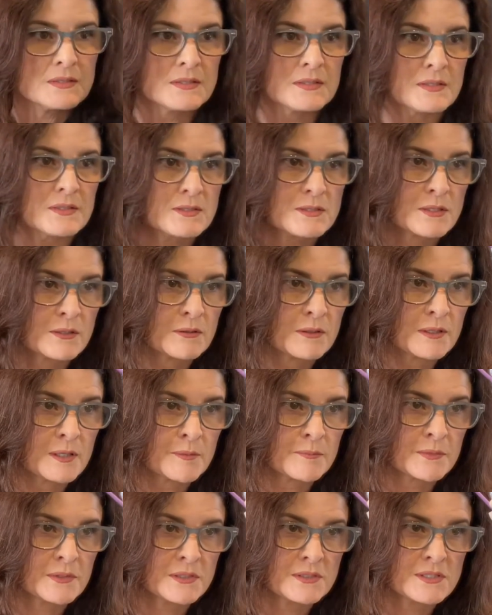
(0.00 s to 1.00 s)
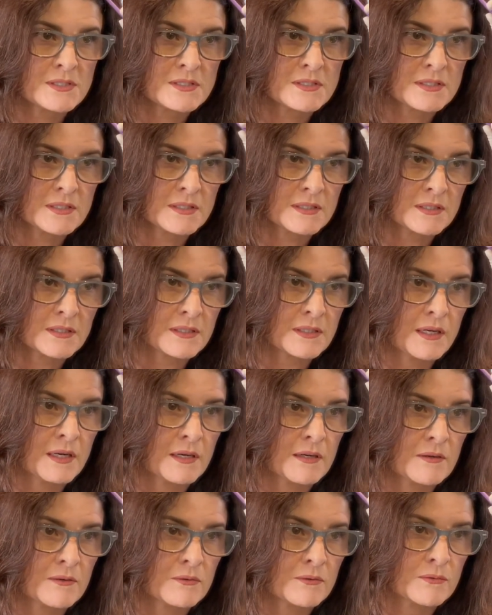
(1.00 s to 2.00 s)
So I'm just gonna
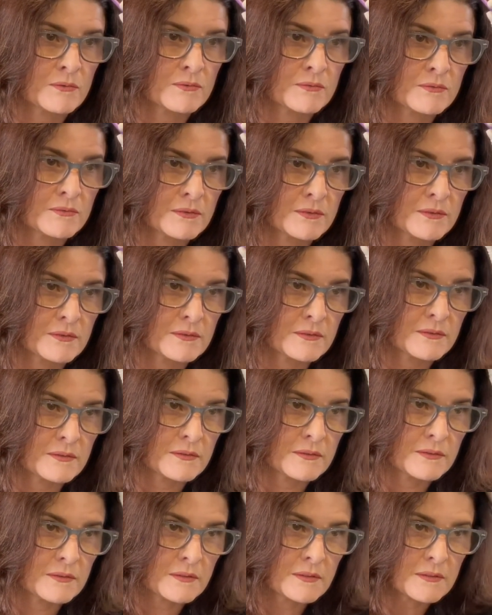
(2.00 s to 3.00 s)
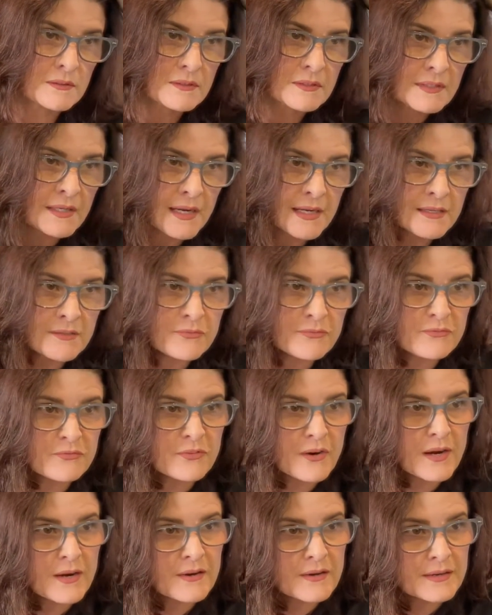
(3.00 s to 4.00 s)
go kind of
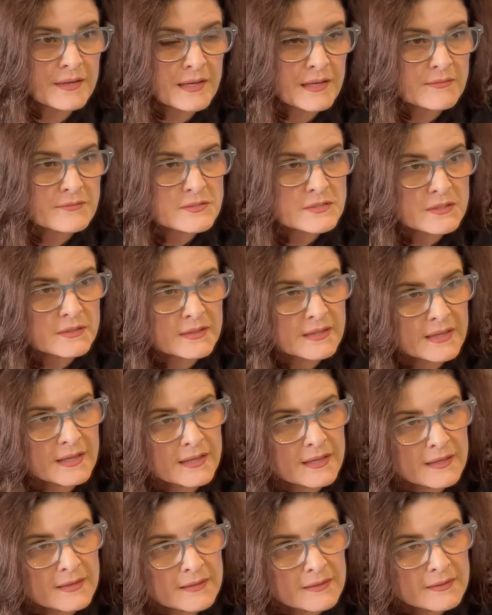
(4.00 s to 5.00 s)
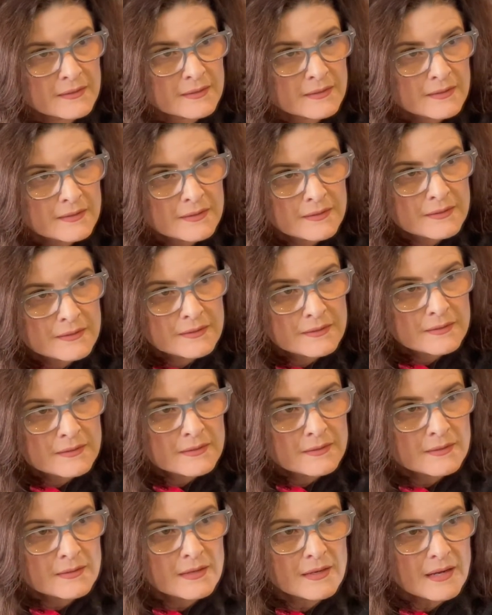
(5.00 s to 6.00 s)
far enough so that
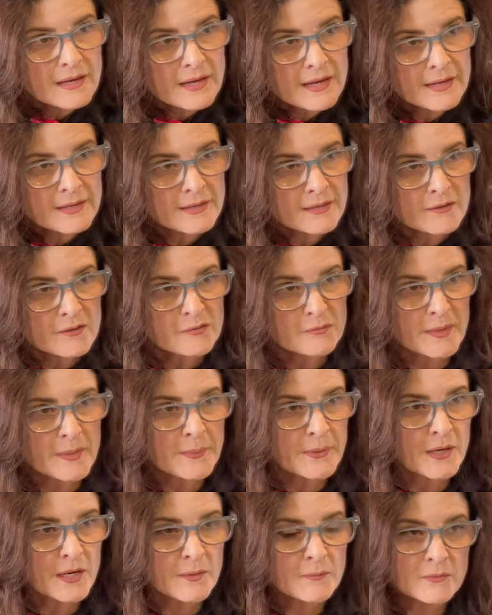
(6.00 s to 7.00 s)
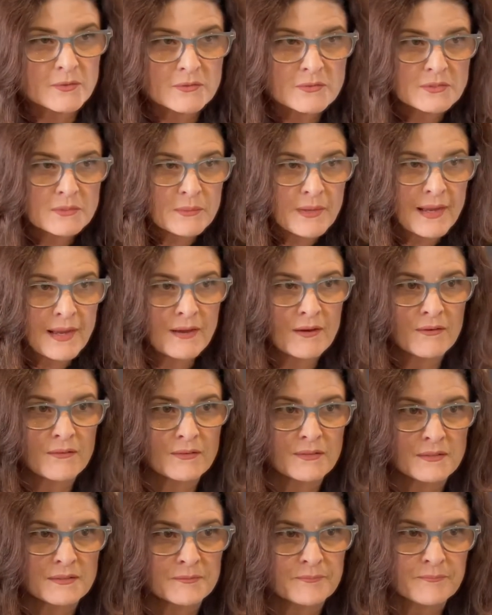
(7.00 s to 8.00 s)
I know if my part moves
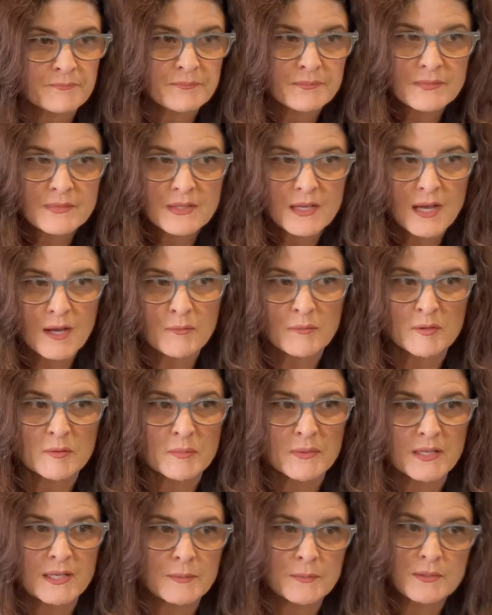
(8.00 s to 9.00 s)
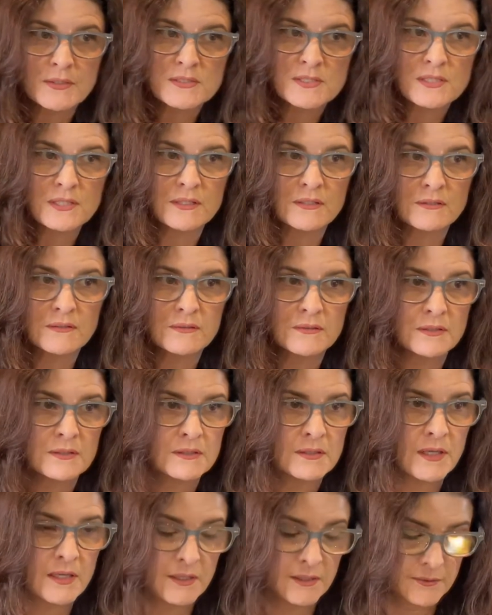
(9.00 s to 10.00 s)
around, I'm going to be able to
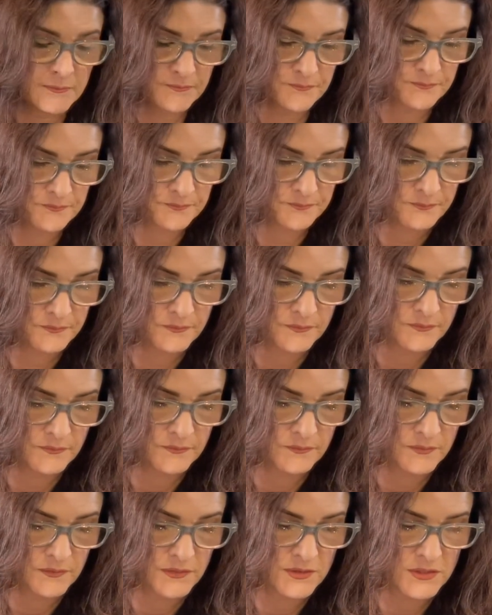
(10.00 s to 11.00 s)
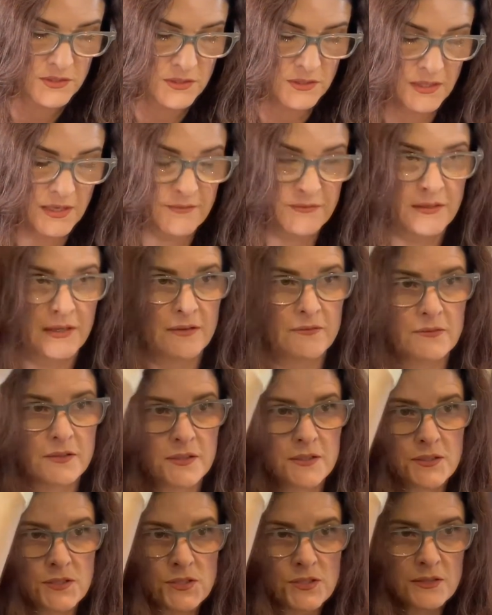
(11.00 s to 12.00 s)
still have
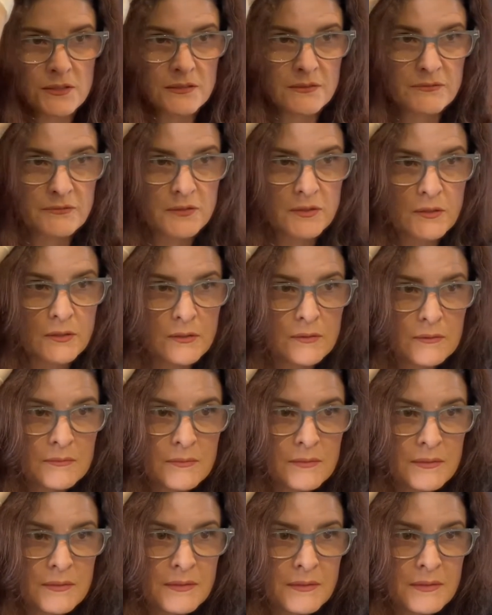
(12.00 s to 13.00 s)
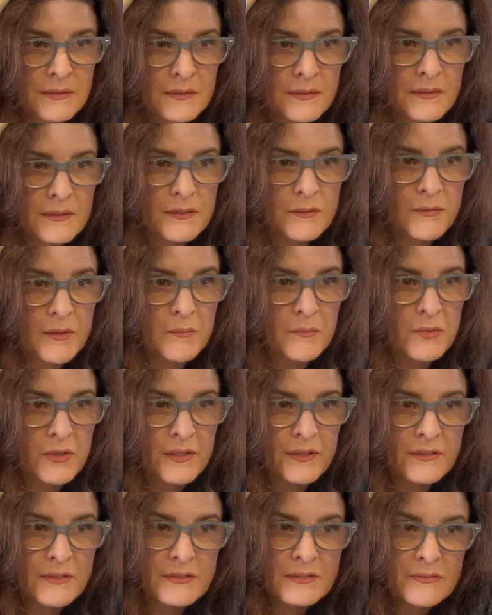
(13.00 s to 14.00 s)
coverage if the wind
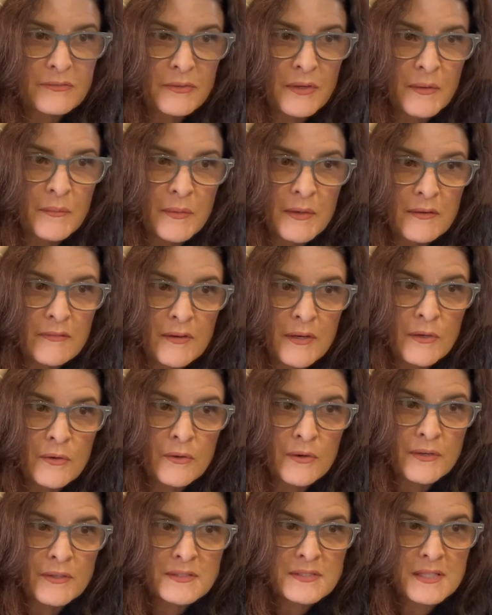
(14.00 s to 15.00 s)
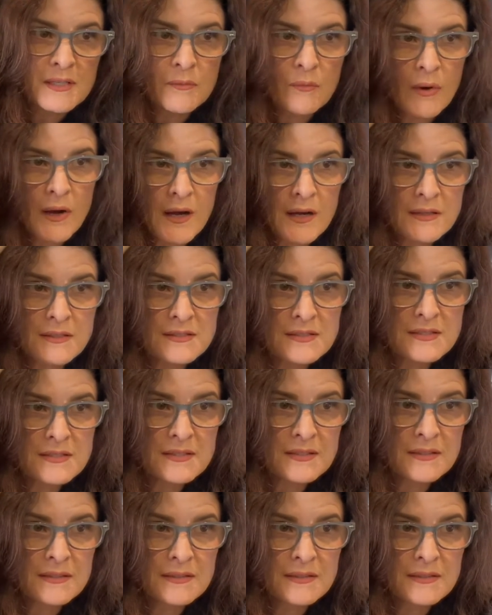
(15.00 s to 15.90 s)
blows, if we're on one of our quarantine walks.